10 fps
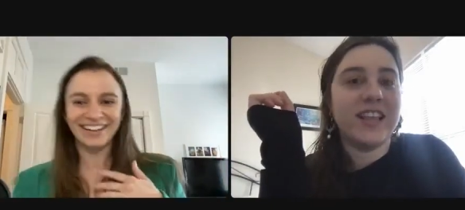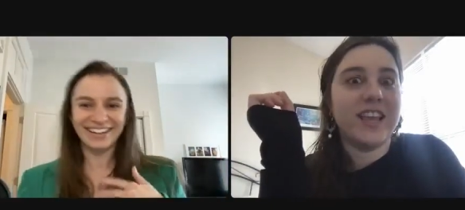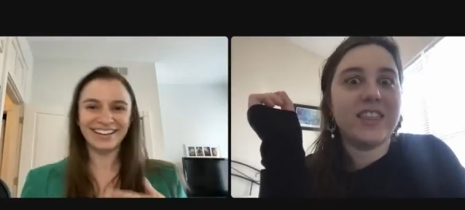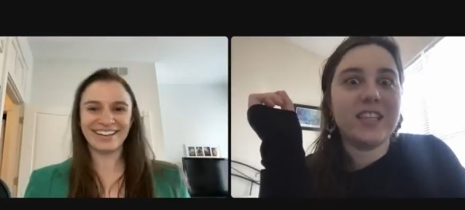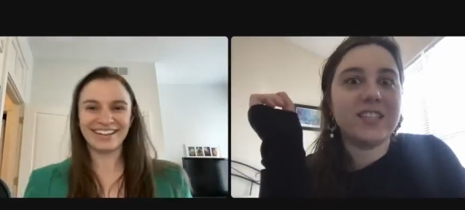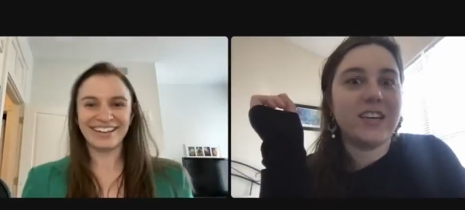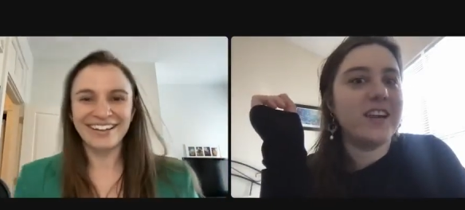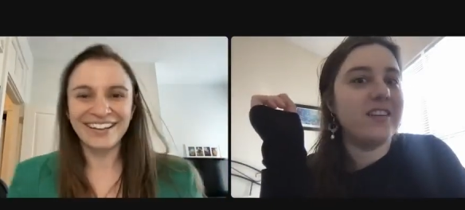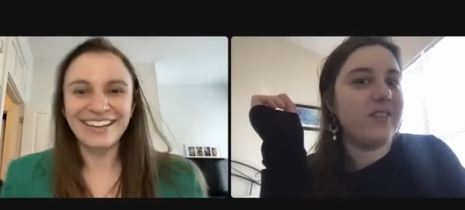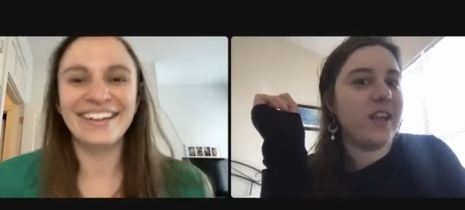Speaker 1: like, that's
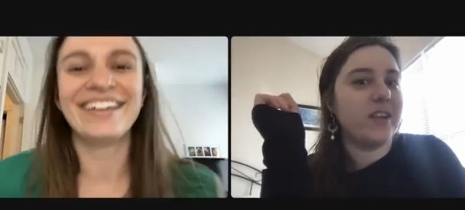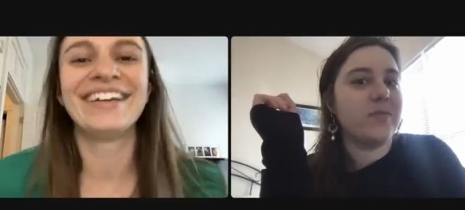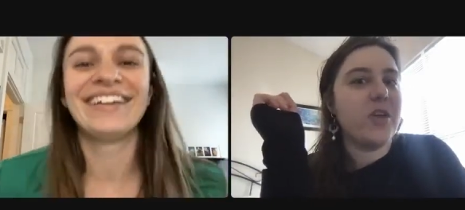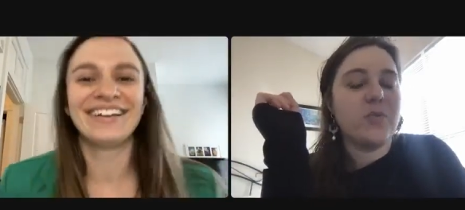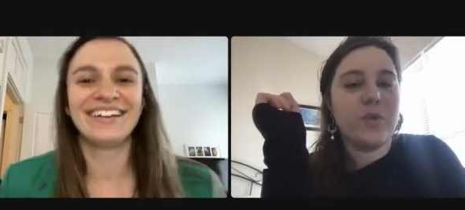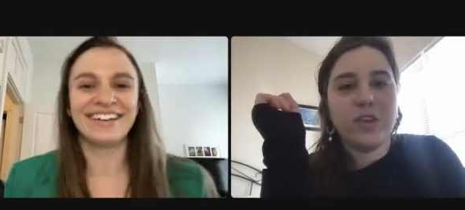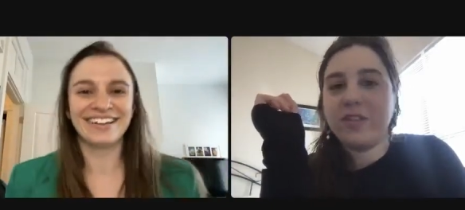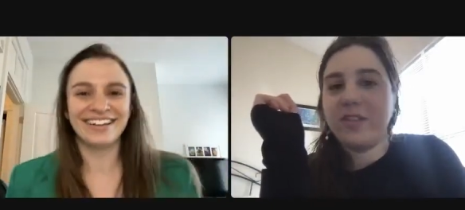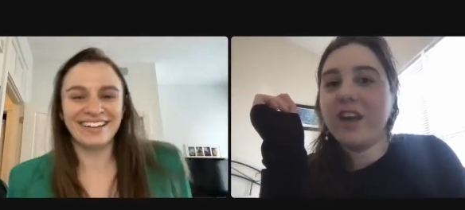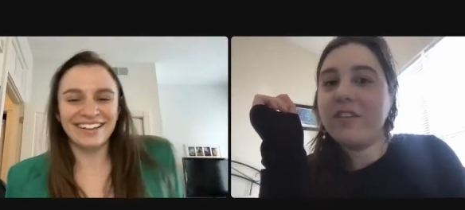kind of like when
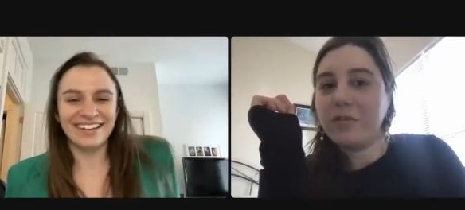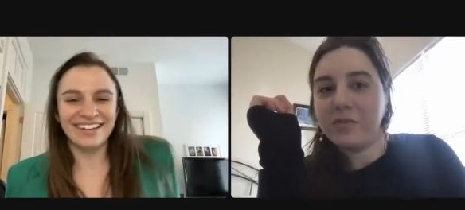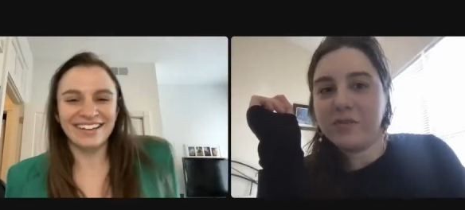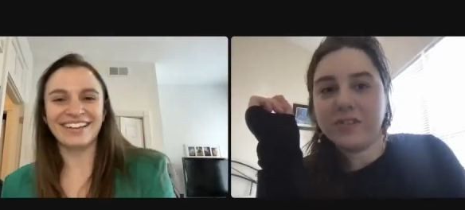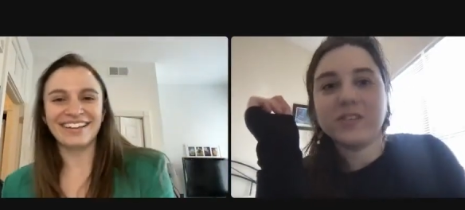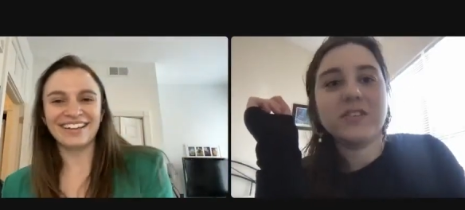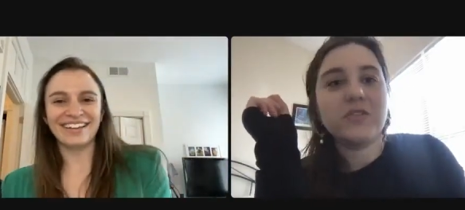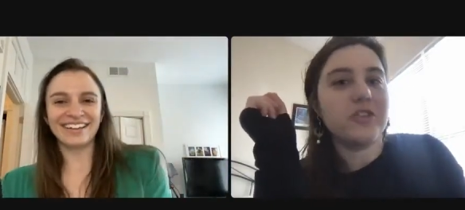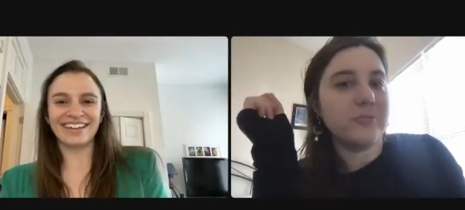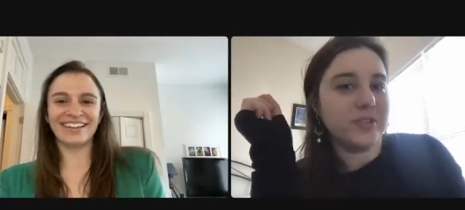you think of a music
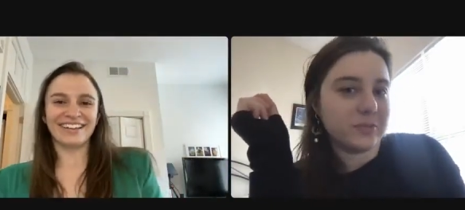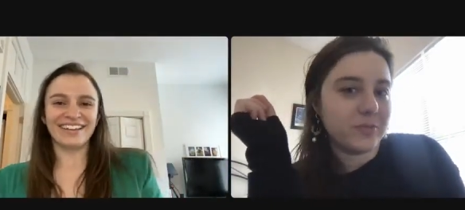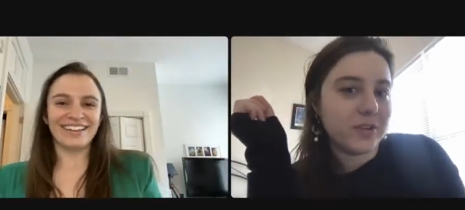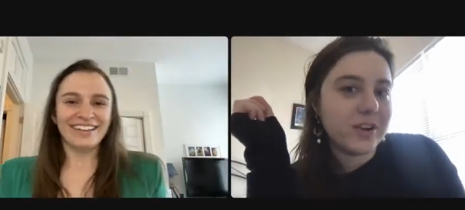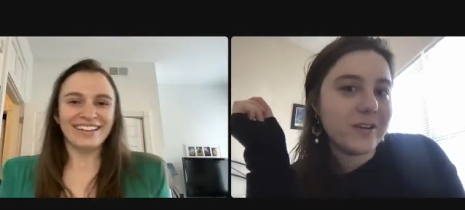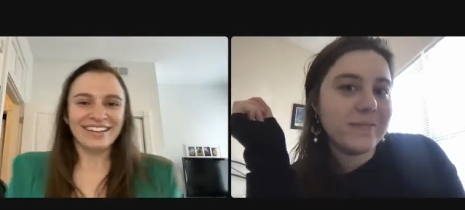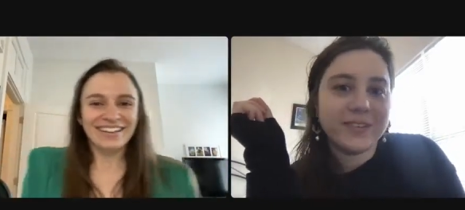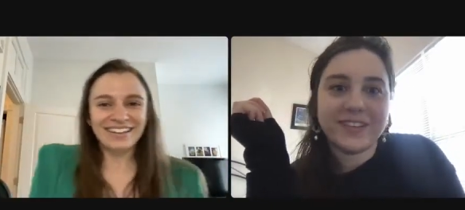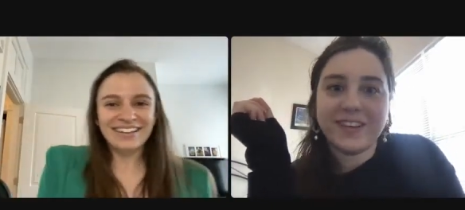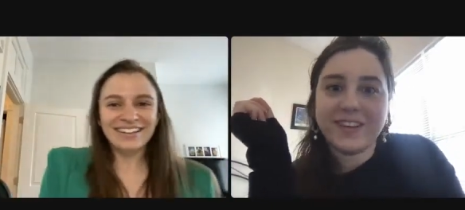school or a music program,
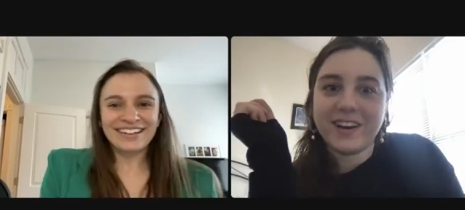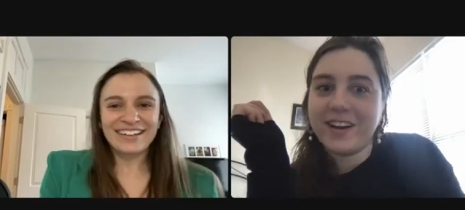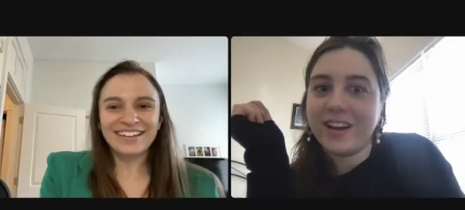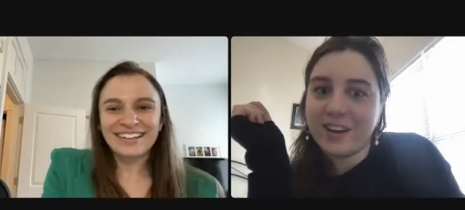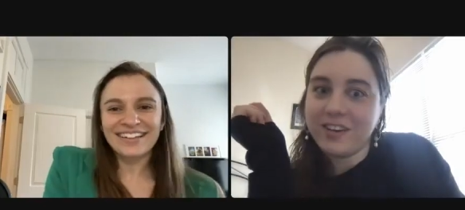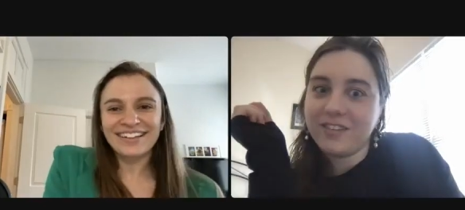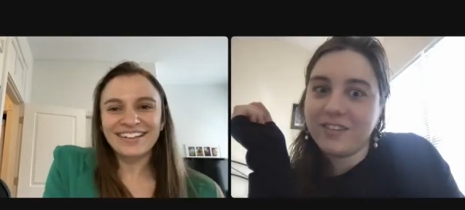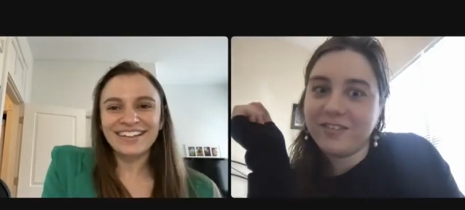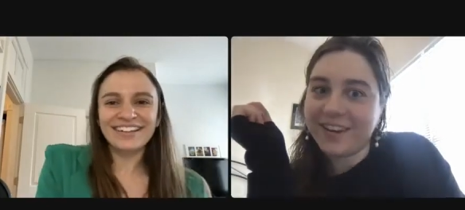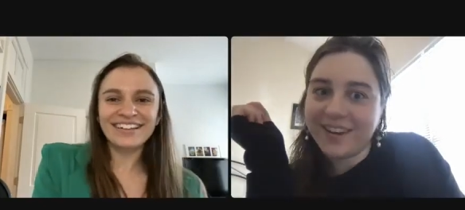that's like kind
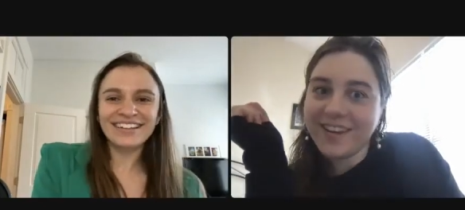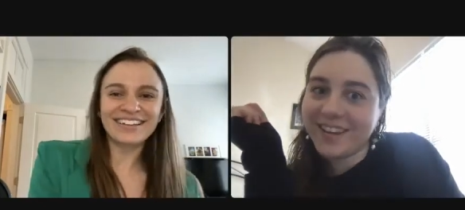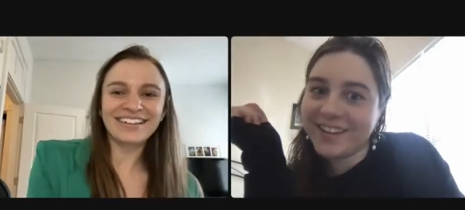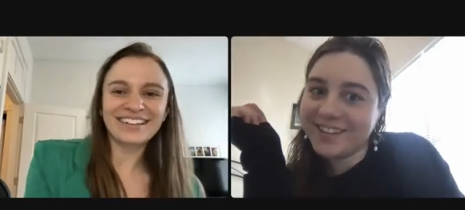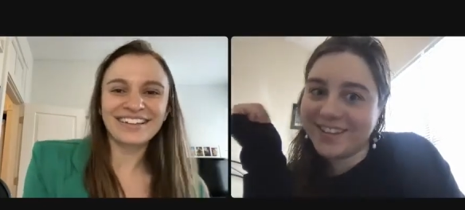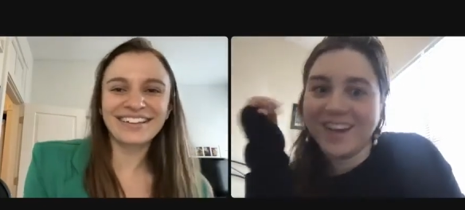of what it is,